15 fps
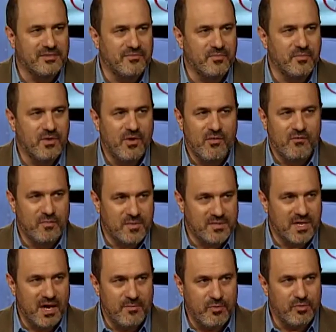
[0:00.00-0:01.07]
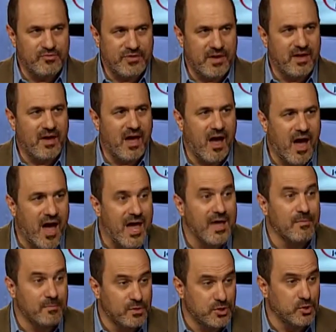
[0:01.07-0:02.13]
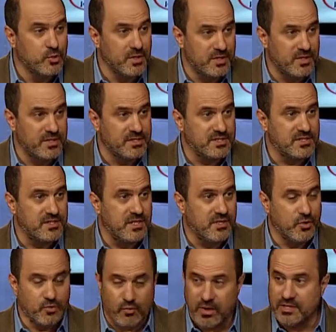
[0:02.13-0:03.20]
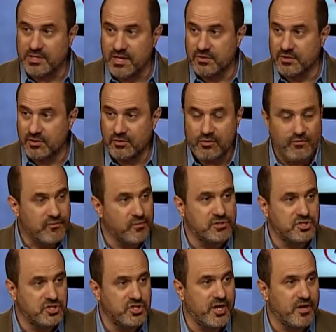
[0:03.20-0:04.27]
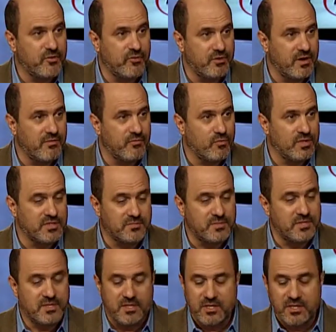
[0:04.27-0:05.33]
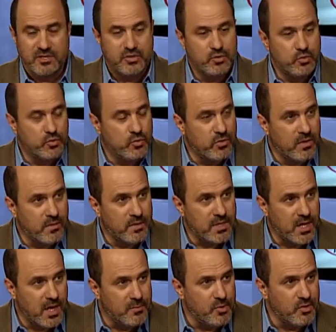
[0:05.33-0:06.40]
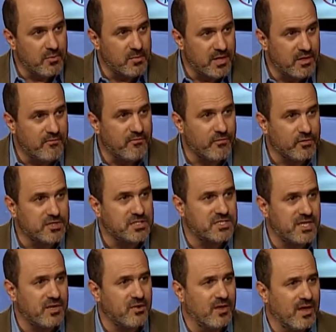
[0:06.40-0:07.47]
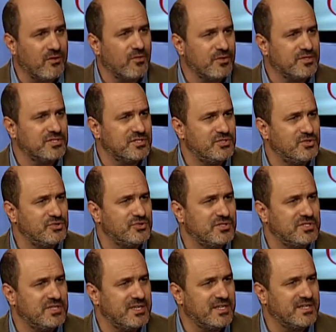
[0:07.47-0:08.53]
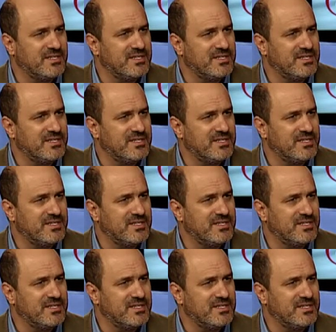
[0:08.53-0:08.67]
from the time you say, I am doing this, and you write down the first check or you have the recipe, to the time you can make the first sale, how long does it usually take?